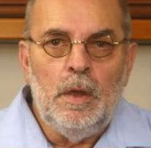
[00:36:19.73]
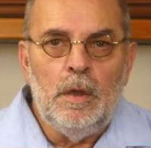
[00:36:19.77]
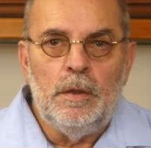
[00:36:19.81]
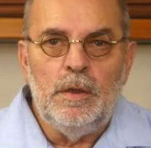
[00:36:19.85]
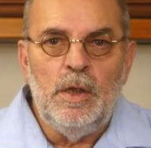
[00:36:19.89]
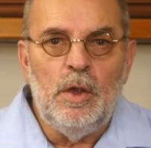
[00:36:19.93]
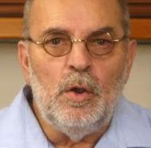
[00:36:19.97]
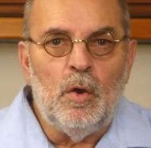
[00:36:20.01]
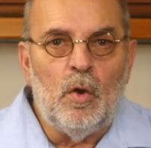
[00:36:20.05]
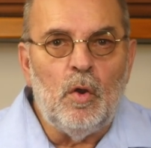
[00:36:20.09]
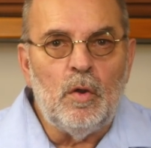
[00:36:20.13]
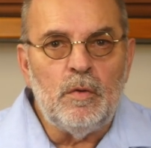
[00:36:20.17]

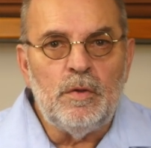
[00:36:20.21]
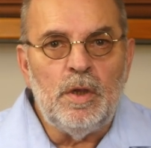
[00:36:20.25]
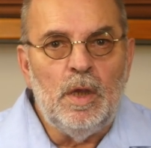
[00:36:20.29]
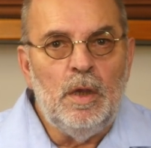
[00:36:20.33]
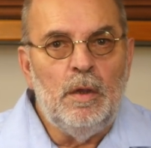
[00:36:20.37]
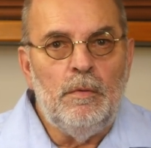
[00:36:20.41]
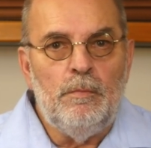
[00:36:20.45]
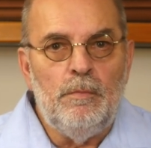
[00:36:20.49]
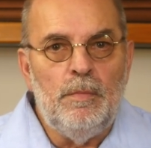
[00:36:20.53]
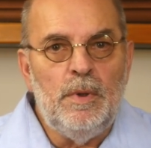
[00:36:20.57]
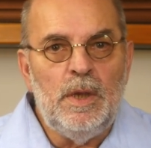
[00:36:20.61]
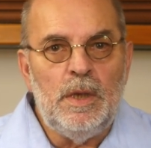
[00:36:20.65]
the old
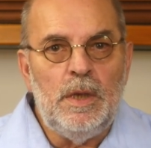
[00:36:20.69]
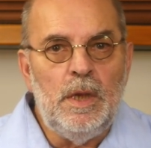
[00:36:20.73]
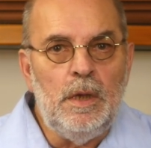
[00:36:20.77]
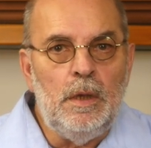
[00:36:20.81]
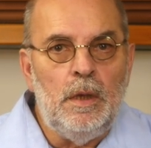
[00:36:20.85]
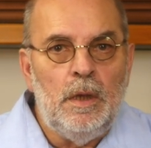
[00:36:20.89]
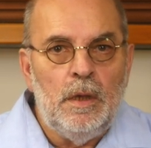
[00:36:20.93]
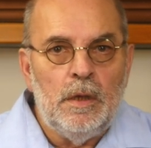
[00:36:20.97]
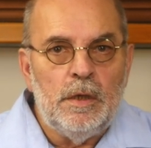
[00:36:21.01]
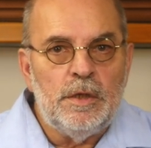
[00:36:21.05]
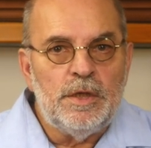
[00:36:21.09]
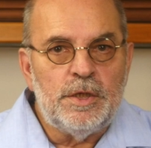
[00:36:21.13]

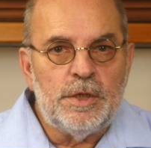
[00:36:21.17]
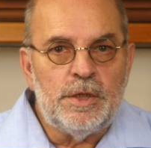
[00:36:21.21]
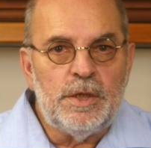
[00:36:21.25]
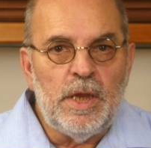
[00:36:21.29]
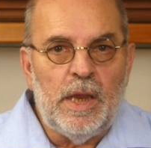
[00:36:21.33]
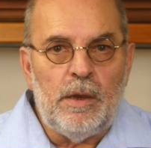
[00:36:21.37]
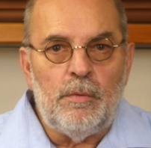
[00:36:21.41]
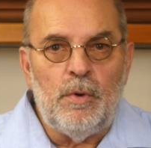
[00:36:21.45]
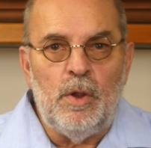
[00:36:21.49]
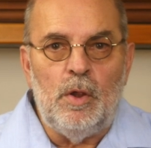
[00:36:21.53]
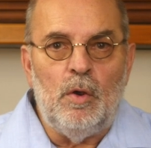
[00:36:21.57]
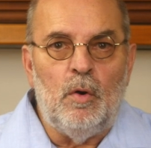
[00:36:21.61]
MIDI
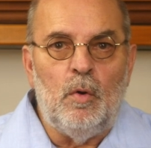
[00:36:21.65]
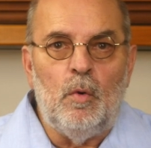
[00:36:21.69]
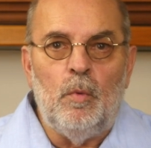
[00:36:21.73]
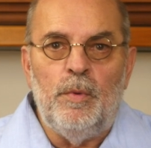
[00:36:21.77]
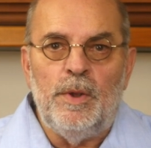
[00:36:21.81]
stereo